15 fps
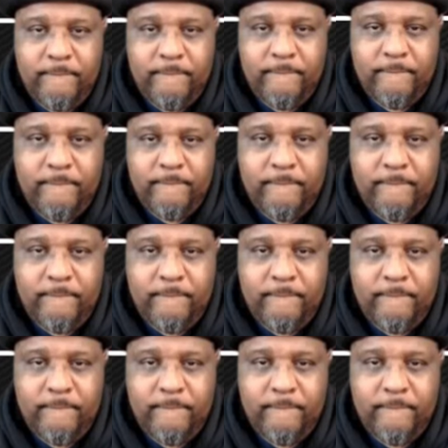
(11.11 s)

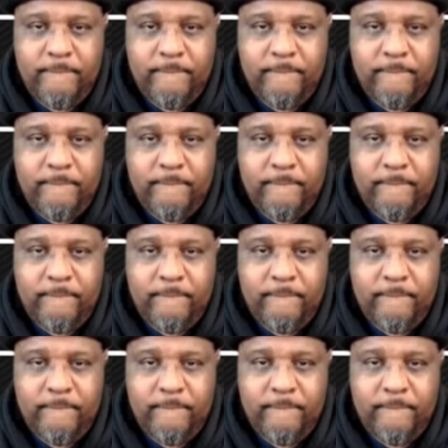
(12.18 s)

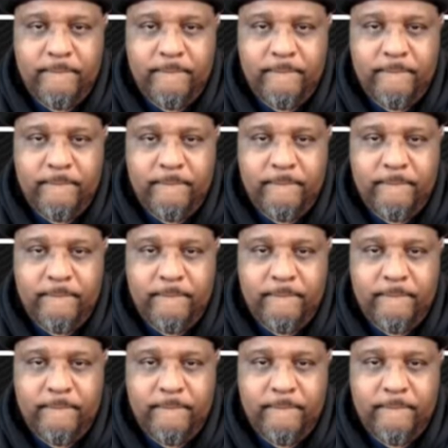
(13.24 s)

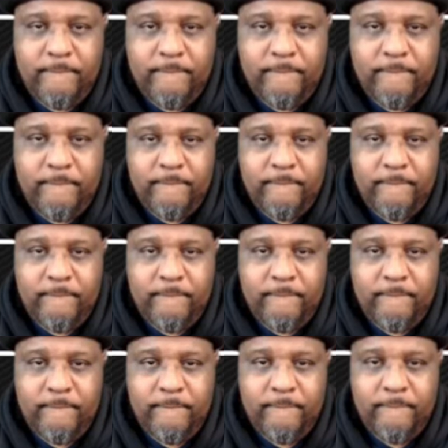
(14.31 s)

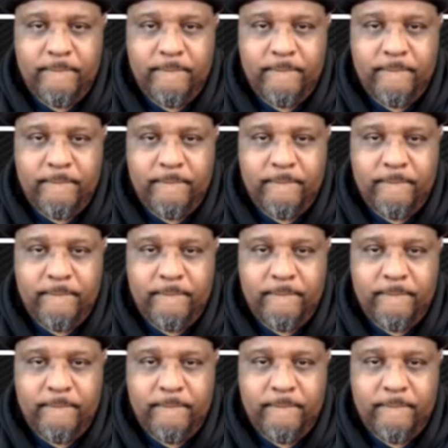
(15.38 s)
No words are spoken by the person on screen.